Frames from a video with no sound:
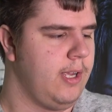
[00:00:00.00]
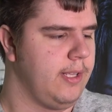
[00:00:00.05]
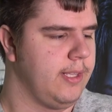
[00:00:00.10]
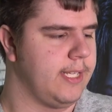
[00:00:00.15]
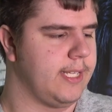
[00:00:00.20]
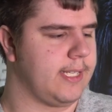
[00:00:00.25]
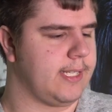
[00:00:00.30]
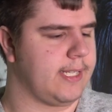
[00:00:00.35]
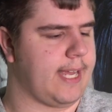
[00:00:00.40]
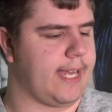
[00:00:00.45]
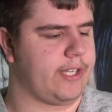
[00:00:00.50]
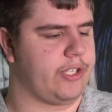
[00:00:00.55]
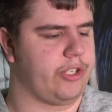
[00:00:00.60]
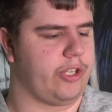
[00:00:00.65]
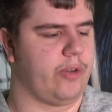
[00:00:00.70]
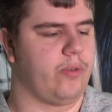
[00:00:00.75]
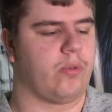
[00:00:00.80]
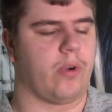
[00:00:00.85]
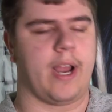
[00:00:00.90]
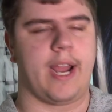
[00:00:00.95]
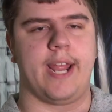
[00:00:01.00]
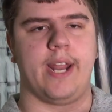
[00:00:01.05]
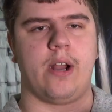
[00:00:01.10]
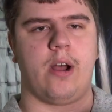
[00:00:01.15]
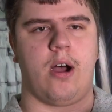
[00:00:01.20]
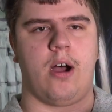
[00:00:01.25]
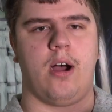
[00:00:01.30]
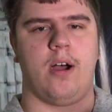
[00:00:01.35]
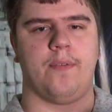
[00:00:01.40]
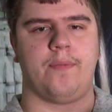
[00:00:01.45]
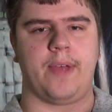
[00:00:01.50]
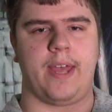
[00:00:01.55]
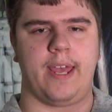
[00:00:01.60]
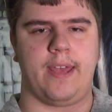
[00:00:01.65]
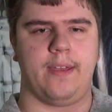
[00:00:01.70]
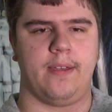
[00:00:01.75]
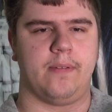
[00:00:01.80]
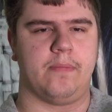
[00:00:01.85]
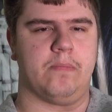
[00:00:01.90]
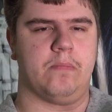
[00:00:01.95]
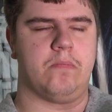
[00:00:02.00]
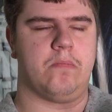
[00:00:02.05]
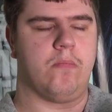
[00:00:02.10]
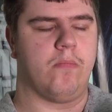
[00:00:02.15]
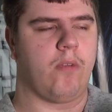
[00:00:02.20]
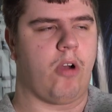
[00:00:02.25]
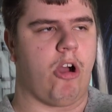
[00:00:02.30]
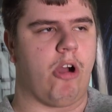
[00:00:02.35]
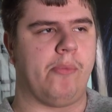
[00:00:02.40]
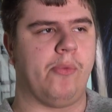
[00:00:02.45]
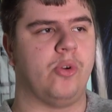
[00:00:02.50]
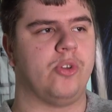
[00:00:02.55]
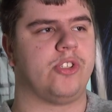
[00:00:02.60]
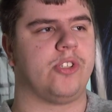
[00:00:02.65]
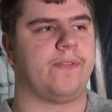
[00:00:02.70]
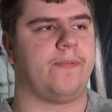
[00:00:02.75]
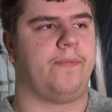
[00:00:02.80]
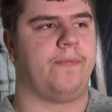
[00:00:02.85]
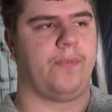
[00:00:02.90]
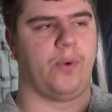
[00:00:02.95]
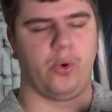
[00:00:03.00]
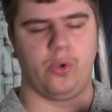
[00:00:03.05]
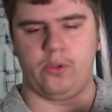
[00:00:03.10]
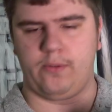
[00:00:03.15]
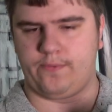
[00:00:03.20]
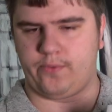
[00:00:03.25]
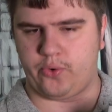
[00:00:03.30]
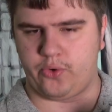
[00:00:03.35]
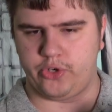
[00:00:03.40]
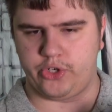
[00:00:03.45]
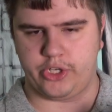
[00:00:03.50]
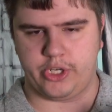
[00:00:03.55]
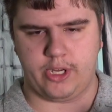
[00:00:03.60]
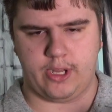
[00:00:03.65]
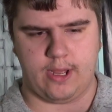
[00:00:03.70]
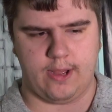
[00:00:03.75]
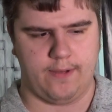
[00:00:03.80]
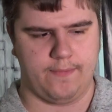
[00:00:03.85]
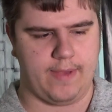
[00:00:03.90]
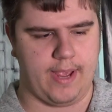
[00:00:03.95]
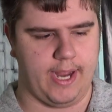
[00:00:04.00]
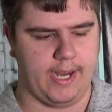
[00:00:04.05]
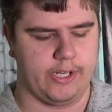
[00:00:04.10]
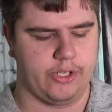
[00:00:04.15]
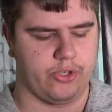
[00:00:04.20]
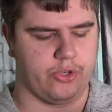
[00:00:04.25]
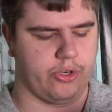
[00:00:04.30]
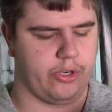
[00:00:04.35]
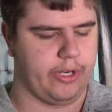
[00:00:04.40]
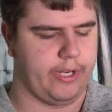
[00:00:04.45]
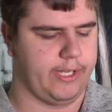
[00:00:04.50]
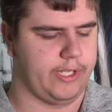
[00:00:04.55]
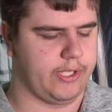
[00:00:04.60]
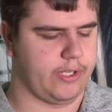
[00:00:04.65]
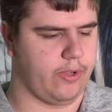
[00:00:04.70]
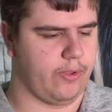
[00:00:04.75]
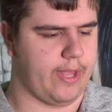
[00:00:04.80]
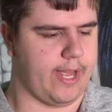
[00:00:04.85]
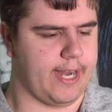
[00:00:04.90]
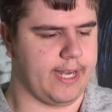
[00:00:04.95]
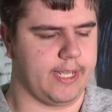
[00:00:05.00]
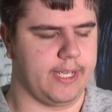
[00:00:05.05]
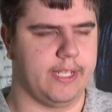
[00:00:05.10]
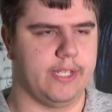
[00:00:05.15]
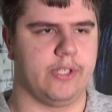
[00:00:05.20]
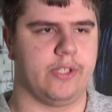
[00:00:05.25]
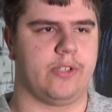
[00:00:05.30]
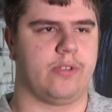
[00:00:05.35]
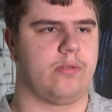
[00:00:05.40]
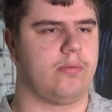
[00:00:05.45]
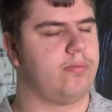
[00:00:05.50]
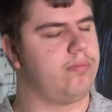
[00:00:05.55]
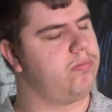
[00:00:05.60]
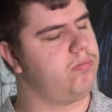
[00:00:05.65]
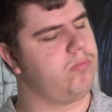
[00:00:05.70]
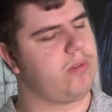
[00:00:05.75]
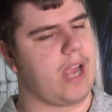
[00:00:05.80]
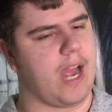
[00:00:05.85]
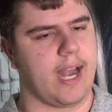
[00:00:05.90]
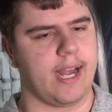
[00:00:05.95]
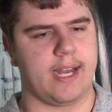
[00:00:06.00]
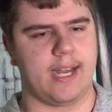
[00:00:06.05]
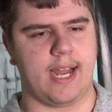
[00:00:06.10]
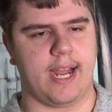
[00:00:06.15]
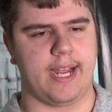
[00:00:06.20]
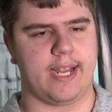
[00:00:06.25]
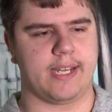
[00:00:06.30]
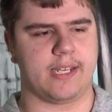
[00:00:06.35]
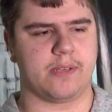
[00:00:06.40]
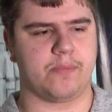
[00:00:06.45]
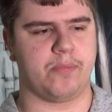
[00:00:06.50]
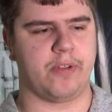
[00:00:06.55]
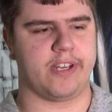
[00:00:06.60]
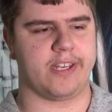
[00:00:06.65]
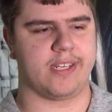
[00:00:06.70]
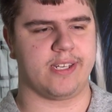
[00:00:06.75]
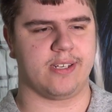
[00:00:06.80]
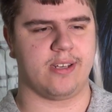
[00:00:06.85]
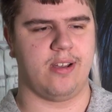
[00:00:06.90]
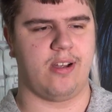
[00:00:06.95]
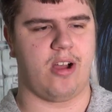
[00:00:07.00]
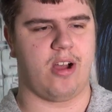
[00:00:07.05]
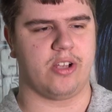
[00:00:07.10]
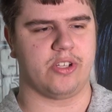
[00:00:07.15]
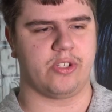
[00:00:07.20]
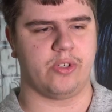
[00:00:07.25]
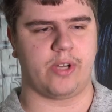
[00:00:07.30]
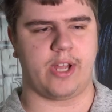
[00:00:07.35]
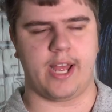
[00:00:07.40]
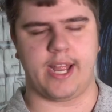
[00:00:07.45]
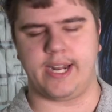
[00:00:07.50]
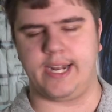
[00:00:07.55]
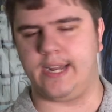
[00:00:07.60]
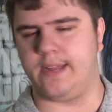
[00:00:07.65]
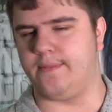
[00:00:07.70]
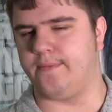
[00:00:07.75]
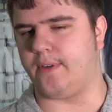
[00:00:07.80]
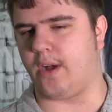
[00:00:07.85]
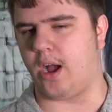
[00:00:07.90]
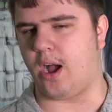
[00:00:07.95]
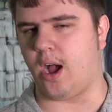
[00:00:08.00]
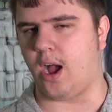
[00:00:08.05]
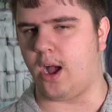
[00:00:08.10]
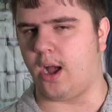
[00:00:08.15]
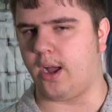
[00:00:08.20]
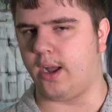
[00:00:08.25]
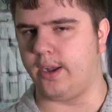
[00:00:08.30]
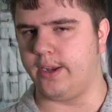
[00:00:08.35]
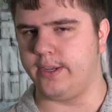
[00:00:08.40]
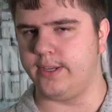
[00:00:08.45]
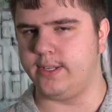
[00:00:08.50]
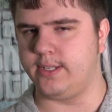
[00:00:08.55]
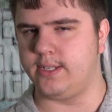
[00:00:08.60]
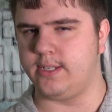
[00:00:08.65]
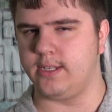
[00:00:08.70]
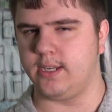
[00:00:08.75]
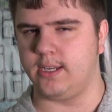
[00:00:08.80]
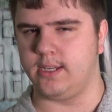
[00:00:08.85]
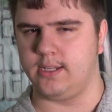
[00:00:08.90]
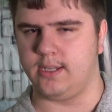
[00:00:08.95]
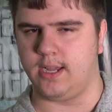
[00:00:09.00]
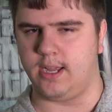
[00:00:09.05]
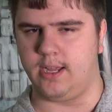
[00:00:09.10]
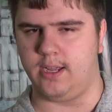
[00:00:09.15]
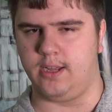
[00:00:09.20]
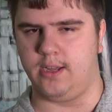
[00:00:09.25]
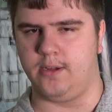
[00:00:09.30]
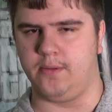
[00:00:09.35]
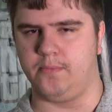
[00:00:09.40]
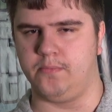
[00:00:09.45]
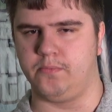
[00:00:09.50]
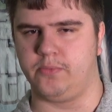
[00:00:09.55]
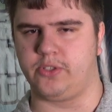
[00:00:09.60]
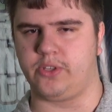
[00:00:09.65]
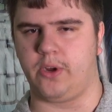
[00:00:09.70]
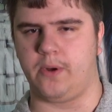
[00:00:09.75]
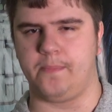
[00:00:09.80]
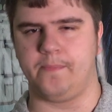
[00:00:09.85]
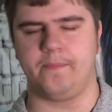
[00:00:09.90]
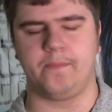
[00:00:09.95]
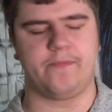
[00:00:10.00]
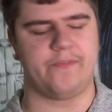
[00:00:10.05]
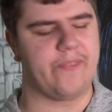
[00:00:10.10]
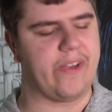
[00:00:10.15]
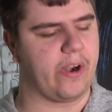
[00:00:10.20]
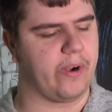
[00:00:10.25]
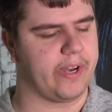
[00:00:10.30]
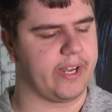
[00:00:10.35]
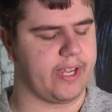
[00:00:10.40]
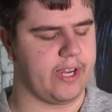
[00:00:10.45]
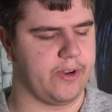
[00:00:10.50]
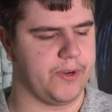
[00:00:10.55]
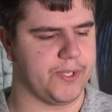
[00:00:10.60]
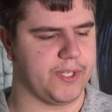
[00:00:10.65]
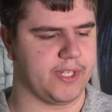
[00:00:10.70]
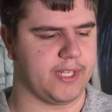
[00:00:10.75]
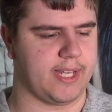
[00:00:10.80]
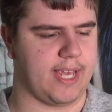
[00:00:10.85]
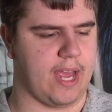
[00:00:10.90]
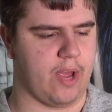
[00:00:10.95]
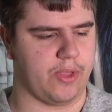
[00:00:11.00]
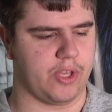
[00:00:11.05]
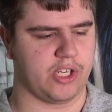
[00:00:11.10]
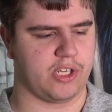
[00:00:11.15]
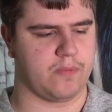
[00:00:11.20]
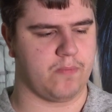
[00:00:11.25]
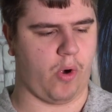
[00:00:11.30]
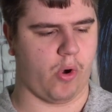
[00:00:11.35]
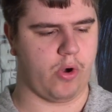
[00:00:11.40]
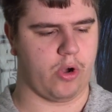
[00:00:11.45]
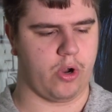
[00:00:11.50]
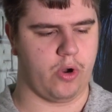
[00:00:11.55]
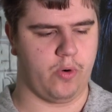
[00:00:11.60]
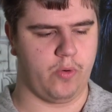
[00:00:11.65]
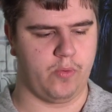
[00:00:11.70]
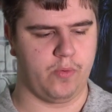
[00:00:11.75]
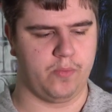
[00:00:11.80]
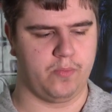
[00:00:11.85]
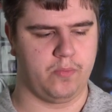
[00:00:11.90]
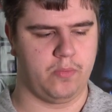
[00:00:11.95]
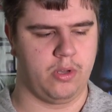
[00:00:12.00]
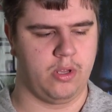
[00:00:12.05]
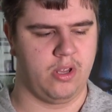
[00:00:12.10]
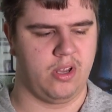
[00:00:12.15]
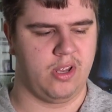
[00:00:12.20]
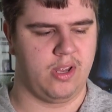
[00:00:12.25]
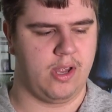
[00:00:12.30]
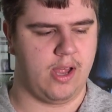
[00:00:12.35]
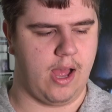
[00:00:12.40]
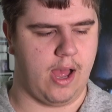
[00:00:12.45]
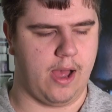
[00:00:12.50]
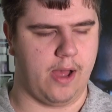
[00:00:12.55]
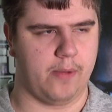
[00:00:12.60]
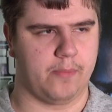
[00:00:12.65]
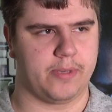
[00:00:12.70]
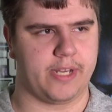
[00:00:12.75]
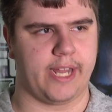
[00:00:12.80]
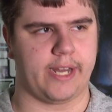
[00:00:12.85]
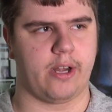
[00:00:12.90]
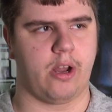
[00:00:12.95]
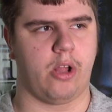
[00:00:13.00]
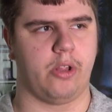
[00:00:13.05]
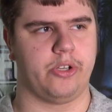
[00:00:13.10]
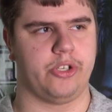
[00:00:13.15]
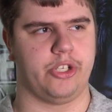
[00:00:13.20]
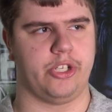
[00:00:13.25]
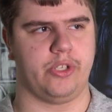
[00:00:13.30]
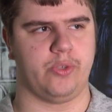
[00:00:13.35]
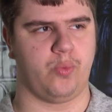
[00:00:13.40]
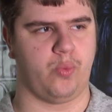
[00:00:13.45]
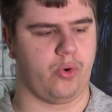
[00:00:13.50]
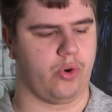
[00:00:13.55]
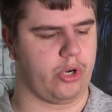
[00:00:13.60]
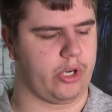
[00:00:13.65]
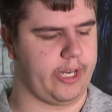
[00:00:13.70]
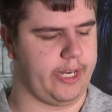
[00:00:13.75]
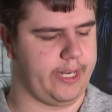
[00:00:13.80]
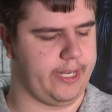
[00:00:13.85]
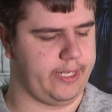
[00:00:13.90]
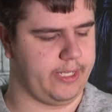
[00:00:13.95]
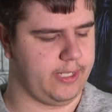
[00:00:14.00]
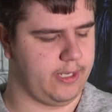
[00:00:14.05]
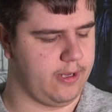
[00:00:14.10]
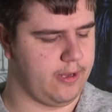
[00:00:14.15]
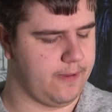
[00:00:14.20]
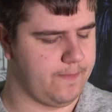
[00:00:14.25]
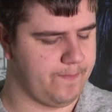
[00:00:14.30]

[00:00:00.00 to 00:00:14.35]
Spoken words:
This is actually ran off a almost full version of Android, so that is kind of nice, but also kind of odd. So I'm very curious to see how the smart home technologies work in it.